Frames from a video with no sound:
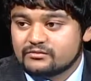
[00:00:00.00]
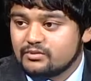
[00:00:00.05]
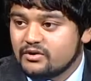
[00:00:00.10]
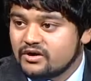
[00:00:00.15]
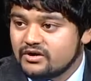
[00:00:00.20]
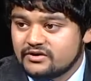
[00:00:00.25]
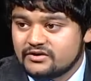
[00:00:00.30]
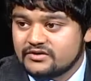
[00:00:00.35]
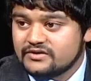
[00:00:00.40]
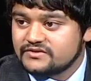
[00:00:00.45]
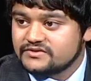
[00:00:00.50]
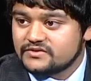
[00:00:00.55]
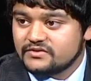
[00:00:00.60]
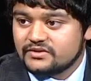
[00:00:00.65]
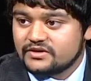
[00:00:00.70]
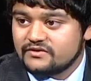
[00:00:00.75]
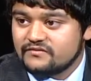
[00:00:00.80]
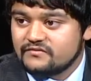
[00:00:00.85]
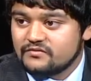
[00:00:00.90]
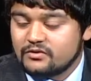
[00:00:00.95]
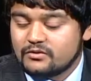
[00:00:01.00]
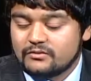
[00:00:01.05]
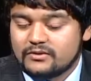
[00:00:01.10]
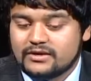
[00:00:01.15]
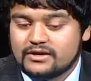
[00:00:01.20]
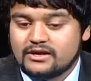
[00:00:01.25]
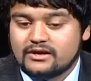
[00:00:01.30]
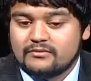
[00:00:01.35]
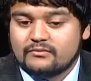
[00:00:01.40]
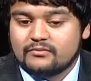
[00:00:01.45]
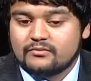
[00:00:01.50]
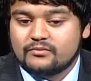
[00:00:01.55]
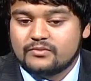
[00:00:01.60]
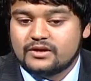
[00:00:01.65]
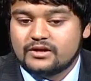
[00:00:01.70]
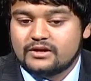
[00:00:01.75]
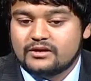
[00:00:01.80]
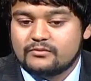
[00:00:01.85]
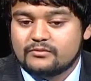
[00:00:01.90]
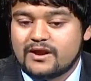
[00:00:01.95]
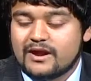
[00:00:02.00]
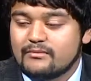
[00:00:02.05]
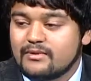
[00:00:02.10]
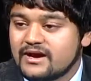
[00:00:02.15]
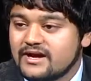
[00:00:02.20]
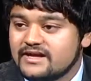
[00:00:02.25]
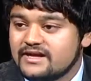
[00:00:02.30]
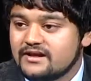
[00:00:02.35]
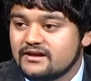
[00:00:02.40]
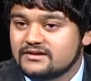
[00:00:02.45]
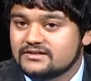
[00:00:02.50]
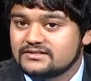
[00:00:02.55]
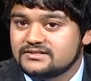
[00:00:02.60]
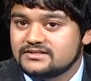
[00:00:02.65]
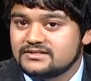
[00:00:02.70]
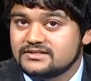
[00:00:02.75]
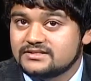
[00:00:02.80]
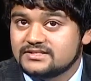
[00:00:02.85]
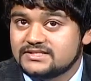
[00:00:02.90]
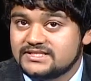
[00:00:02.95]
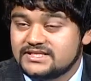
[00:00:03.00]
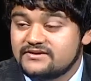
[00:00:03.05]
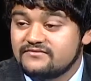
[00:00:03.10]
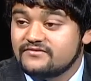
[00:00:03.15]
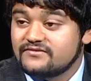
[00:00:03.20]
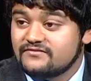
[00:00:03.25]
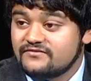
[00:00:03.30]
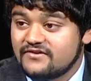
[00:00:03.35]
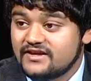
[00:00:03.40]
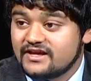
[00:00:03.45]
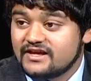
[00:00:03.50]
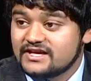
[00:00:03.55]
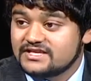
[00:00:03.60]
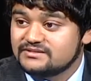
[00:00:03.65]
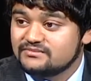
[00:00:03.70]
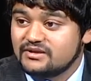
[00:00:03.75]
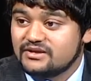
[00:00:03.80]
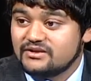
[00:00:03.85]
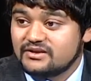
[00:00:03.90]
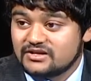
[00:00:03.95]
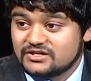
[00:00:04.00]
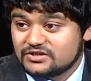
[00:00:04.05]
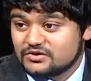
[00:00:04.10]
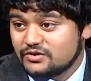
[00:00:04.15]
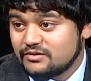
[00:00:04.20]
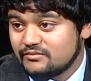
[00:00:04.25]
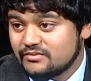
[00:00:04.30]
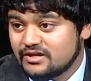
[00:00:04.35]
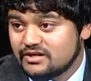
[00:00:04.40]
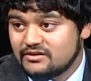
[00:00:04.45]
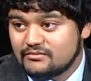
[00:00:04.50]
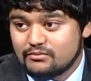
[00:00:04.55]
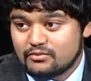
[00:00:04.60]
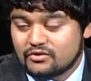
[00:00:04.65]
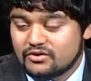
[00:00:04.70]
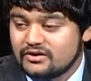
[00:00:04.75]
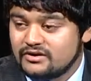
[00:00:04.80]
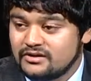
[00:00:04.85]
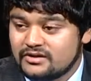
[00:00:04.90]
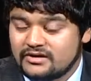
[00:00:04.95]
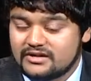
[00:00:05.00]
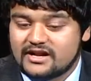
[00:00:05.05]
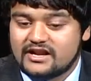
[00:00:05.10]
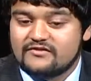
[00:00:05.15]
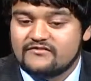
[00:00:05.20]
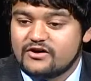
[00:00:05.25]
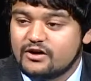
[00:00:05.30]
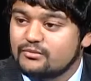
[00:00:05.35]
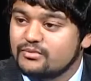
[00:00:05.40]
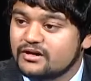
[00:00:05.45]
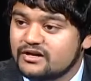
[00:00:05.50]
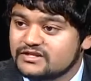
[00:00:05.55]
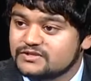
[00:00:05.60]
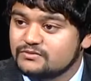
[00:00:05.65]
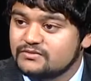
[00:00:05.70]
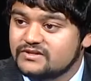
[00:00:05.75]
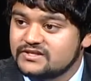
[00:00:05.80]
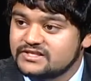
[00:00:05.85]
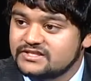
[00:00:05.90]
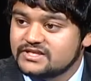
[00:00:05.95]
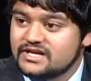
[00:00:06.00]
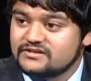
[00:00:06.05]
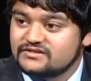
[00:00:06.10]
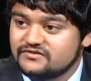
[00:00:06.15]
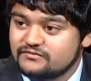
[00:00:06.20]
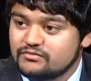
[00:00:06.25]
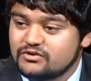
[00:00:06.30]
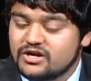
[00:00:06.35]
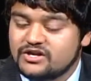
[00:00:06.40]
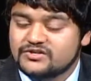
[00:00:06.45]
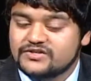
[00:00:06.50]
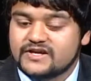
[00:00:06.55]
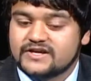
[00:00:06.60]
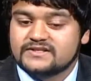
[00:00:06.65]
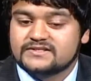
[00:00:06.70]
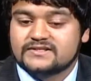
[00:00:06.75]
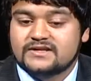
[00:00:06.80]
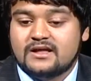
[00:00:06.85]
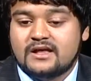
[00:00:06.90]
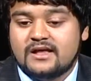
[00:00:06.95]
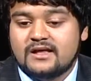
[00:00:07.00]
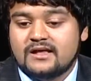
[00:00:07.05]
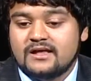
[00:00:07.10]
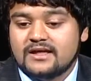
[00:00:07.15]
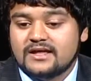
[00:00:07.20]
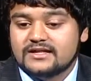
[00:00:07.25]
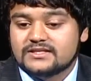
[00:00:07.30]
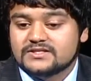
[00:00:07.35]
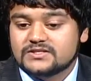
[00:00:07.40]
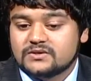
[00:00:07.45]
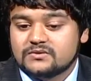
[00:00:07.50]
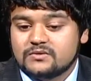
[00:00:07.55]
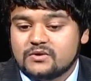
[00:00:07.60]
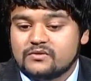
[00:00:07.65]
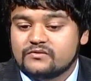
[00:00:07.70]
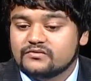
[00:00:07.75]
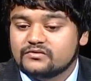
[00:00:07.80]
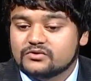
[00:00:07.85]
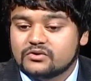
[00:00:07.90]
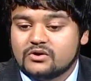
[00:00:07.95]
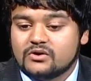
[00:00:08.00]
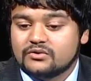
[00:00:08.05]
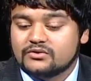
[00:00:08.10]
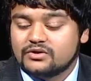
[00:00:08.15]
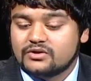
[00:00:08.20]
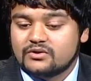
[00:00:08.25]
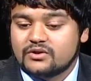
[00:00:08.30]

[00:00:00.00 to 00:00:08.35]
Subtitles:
partners looking forward. Rabbi Steve Fink has been extremely important in kind of helping us with these kinds of projects. And so overall,